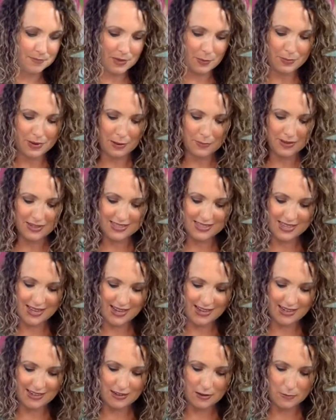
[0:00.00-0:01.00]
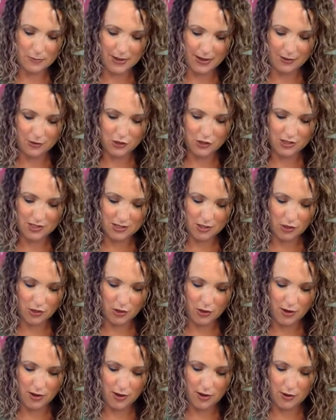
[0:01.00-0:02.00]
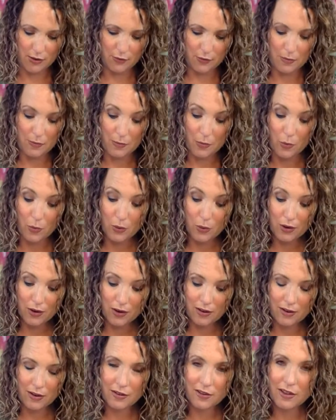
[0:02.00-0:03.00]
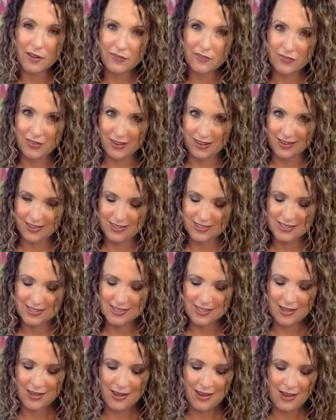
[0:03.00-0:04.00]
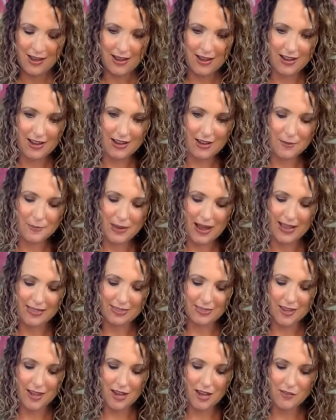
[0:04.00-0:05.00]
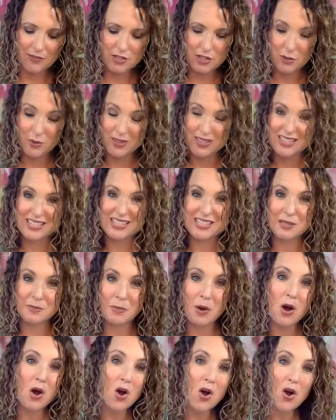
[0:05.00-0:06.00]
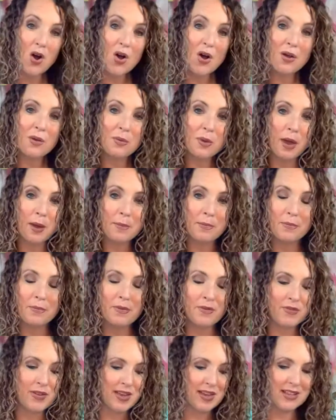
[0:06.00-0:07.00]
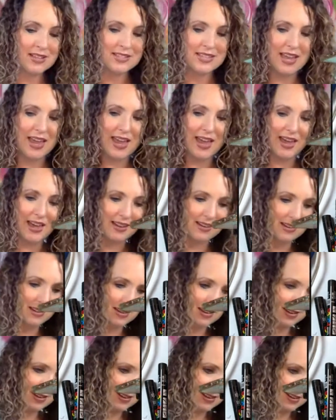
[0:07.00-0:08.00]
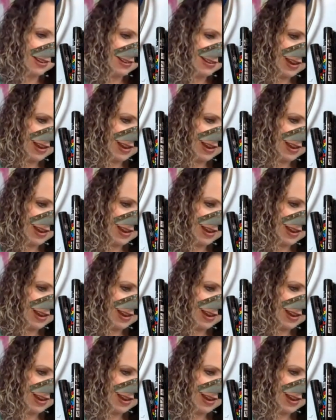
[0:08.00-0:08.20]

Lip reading: I'm excited about just the thought of more events. I love doing small events at